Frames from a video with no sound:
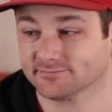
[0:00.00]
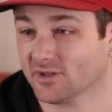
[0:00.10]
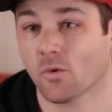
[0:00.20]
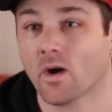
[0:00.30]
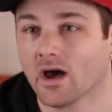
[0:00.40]

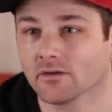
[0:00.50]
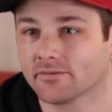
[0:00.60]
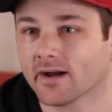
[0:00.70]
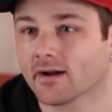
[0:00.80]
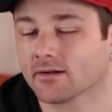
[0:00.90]
it's like a
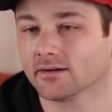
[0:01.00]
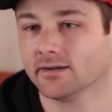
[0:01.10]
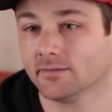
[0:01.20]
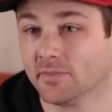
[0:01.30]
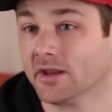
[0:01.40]
wildfire,
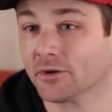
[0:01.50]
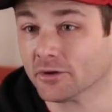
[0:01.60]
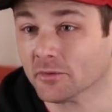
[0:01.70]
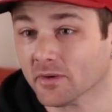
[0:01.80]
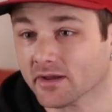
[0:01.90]
but in a
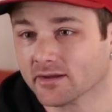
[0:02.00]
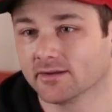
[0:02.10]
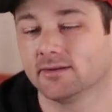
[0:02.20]
good way.